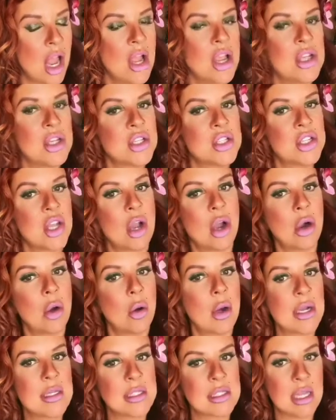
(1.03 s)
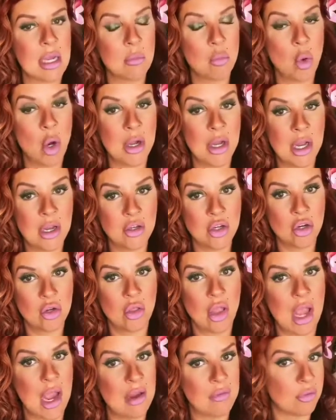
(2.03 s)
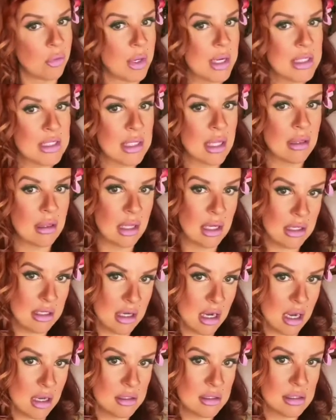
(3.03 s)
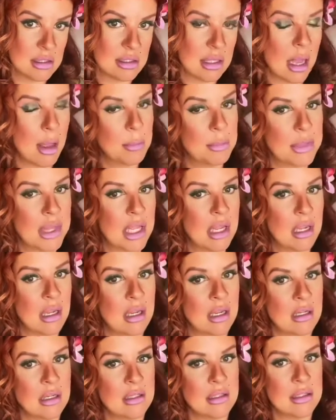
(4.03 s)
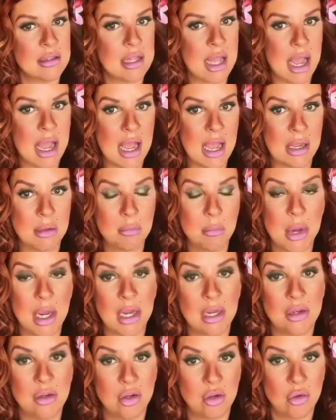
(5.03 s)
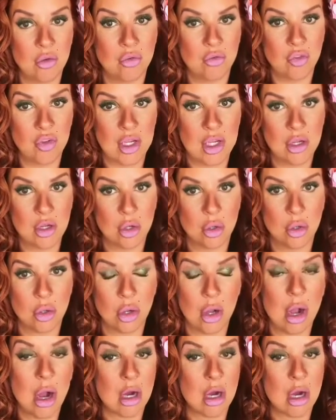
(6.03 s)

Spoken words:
So, has someone in your life recently done something that made you feel